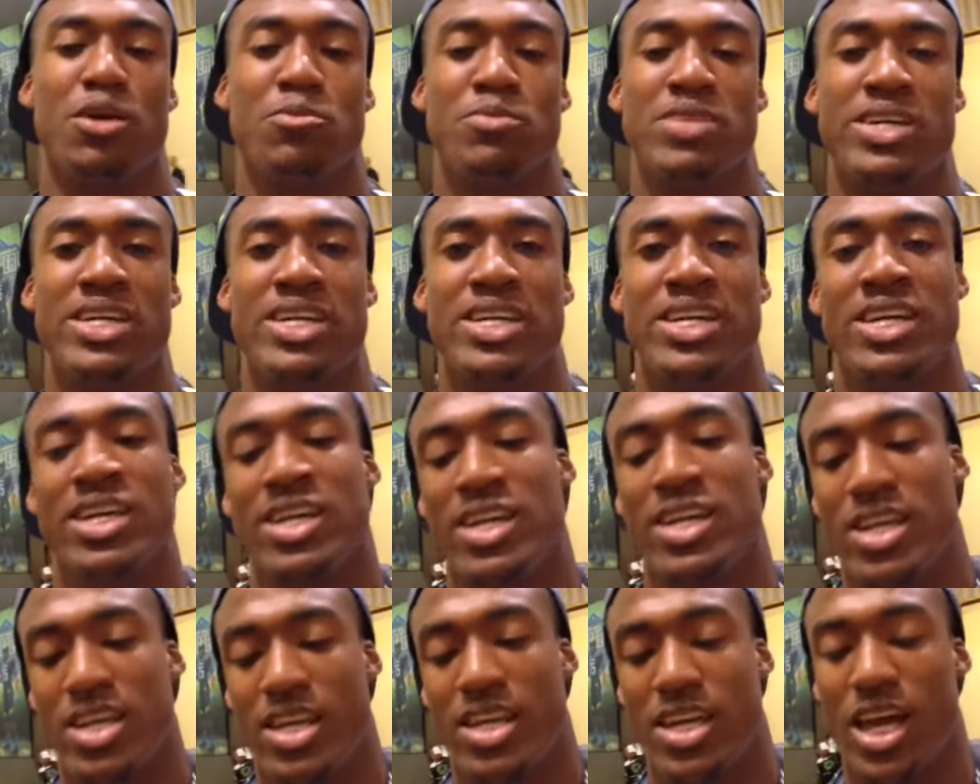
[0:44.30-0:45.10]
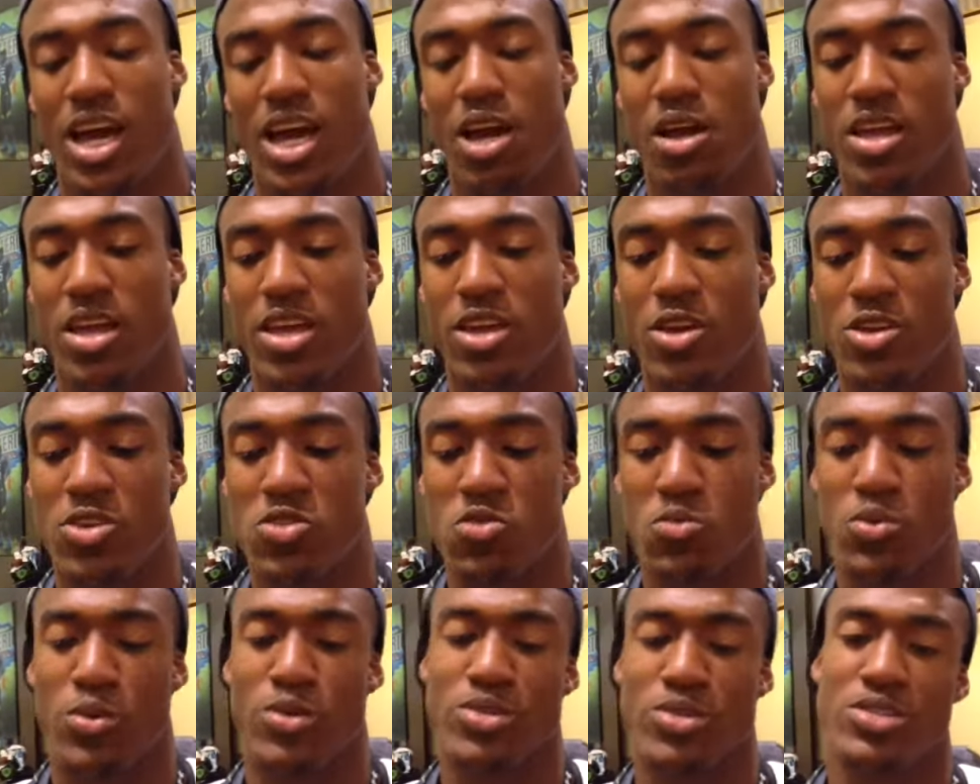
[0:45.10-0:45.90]
I mean, yeah, you're
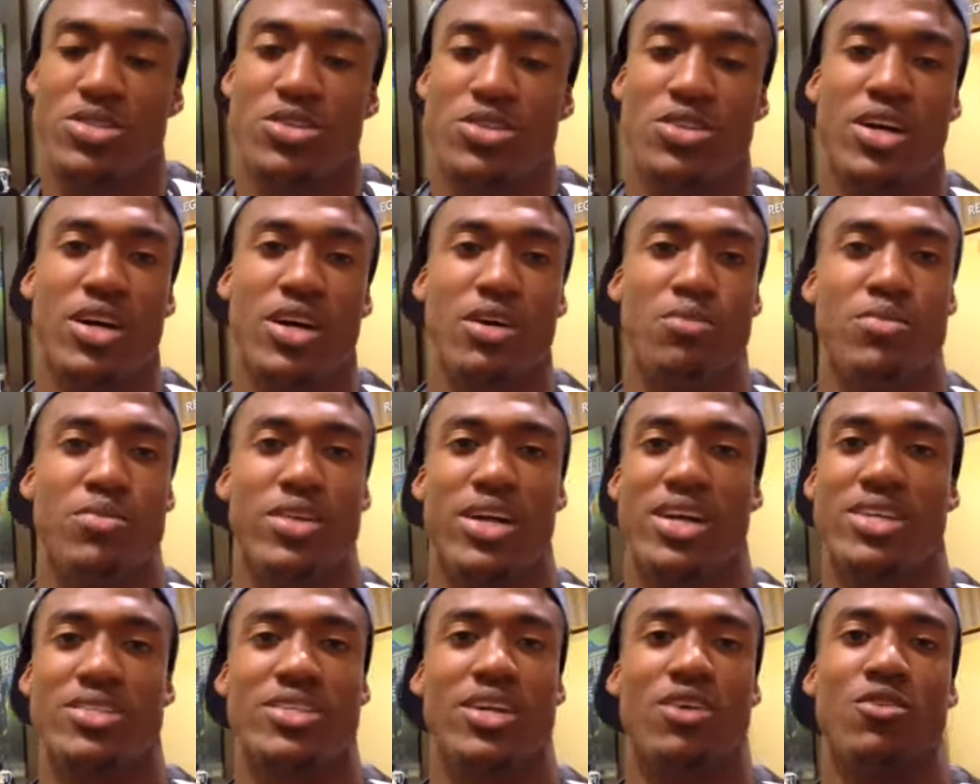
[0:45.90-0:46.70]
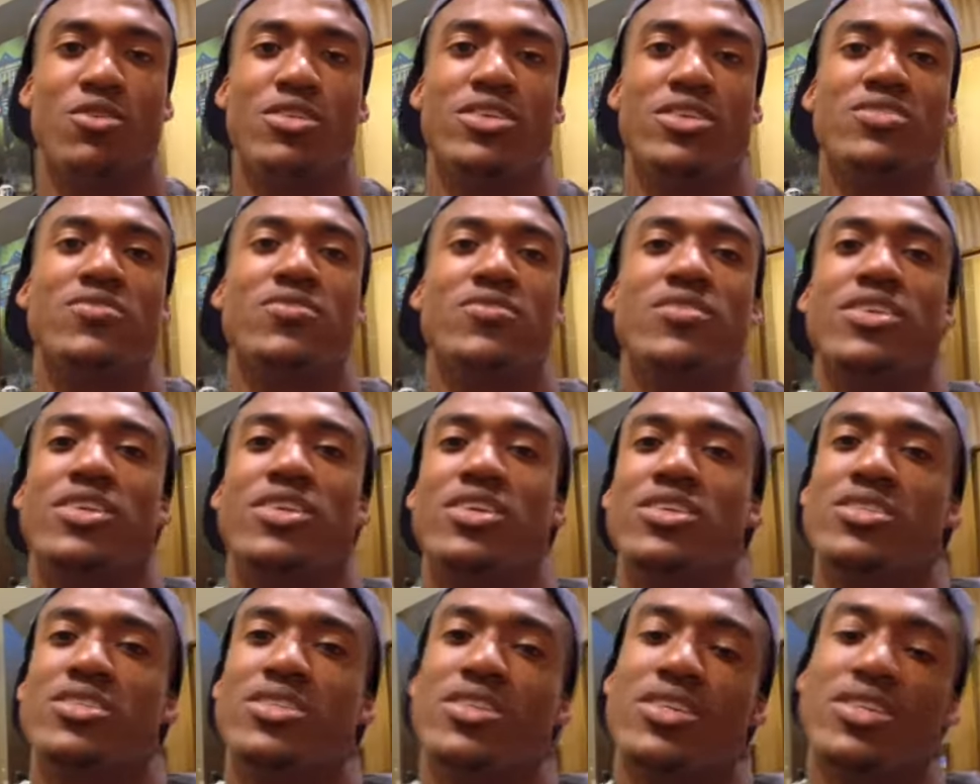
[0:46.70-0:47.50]
supposed to do that, but that's not what it's for.
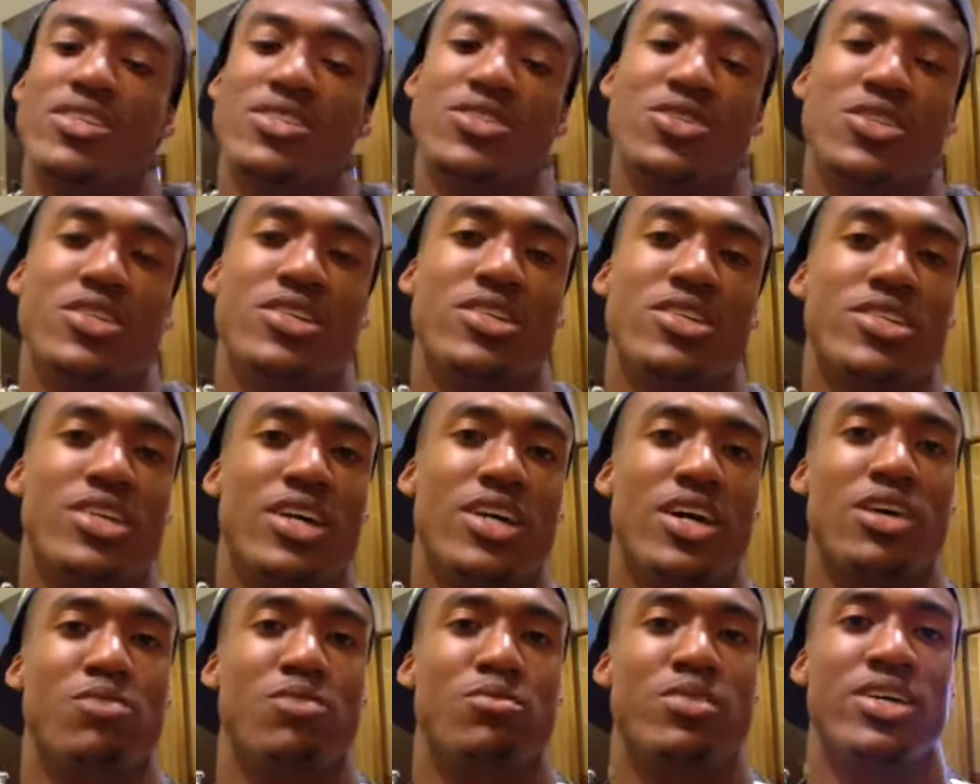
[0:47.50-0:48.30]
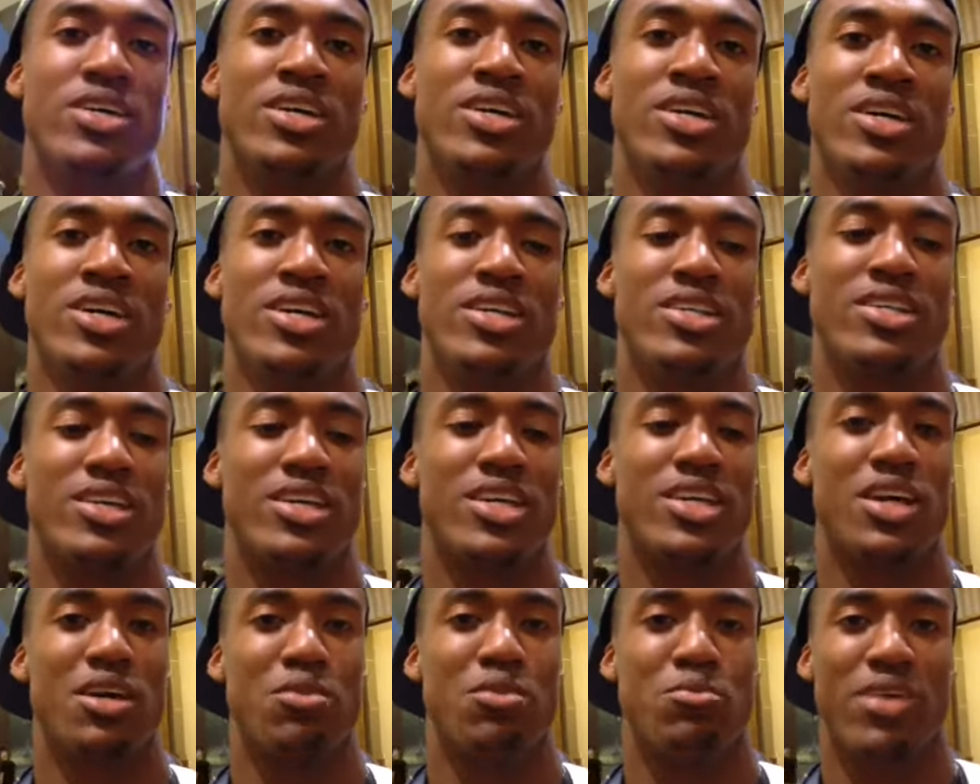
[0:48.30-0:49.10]
It's to enjoy your time and to
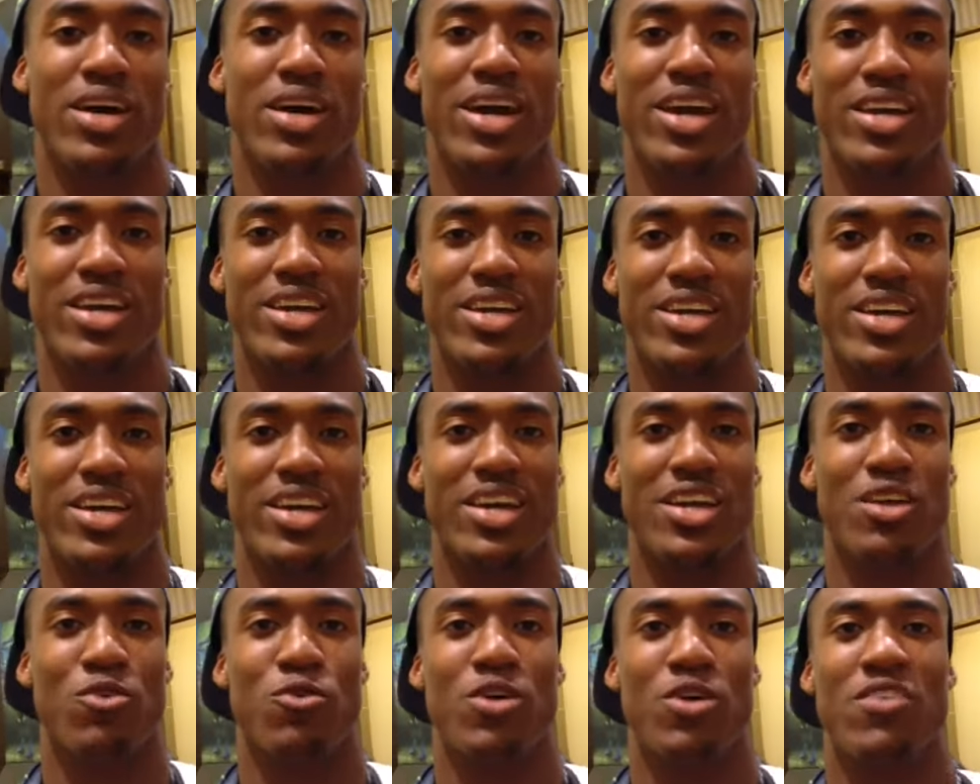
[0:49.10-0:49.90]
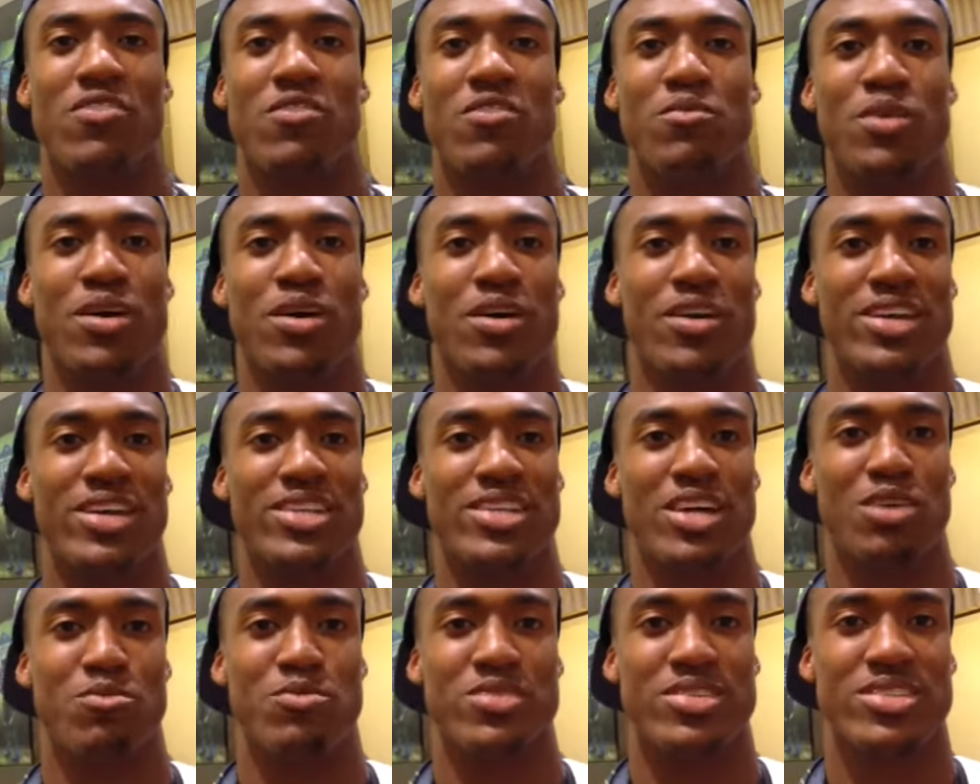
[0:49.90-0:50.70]
kick back and get away from all that
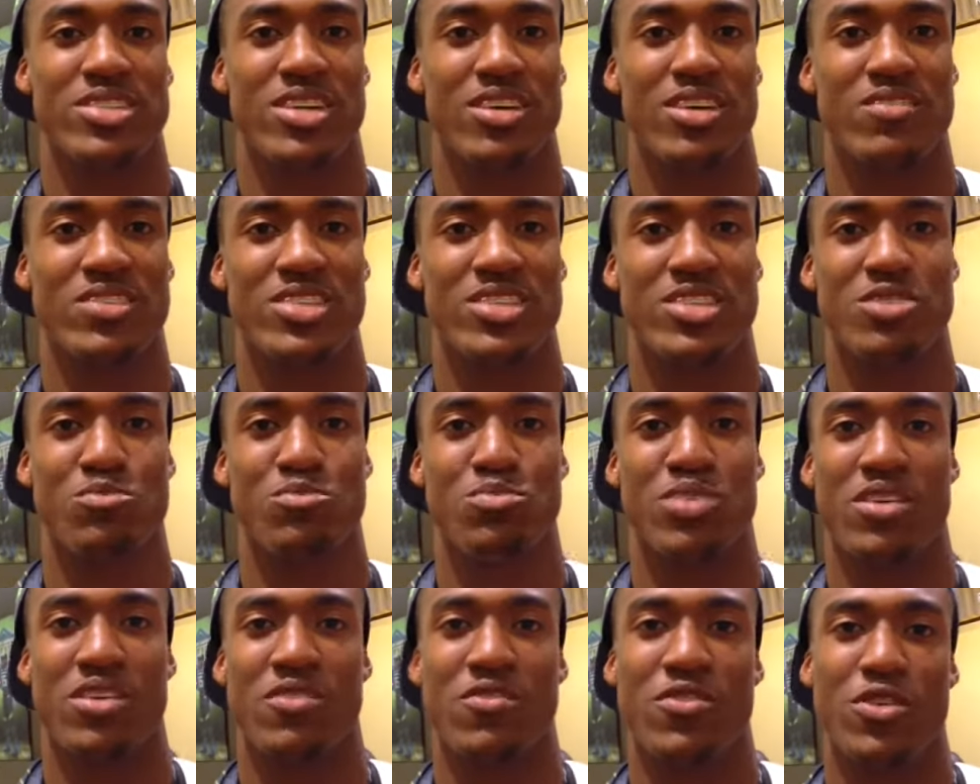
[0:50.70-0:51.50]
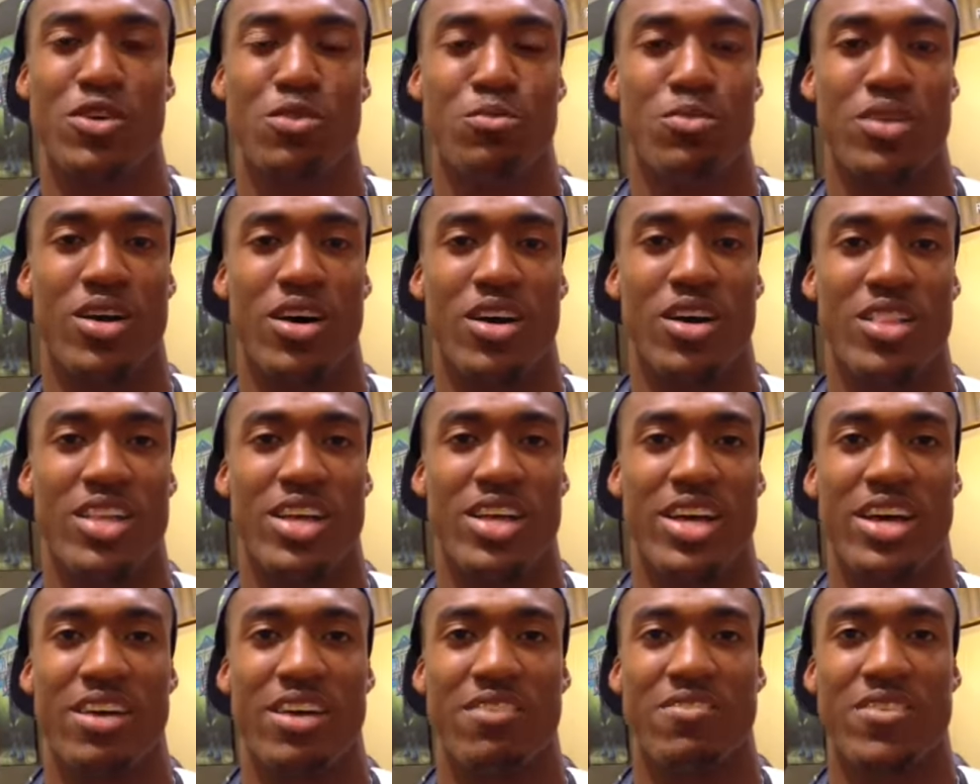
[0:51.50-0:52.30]
type of stuff, just to play football and
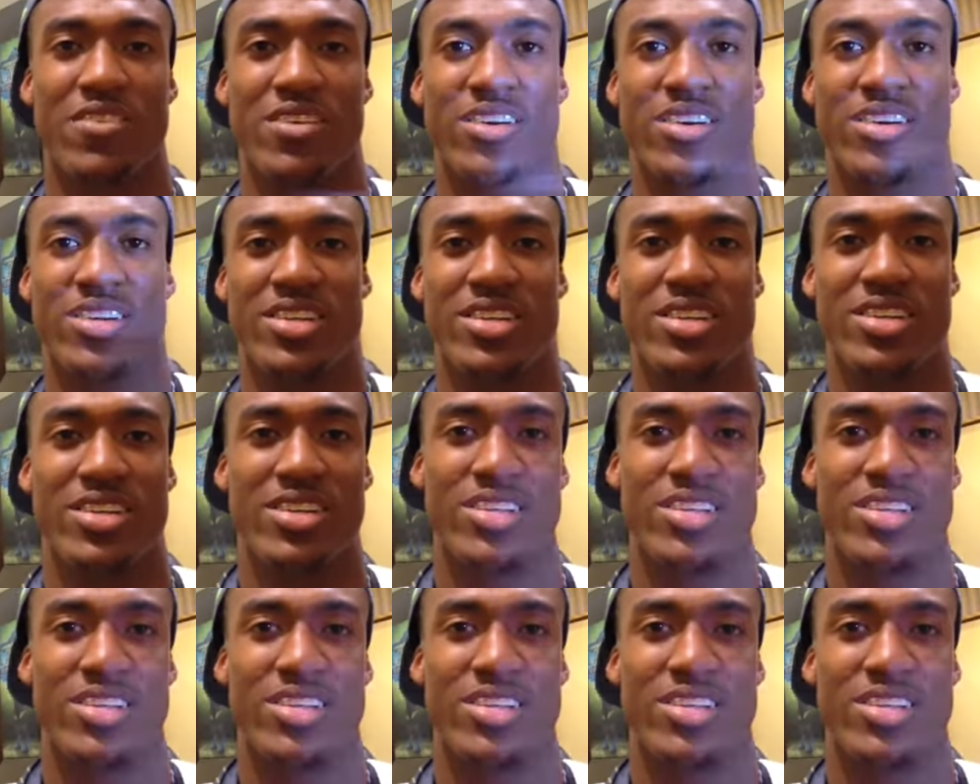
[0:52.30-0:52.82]
have fun.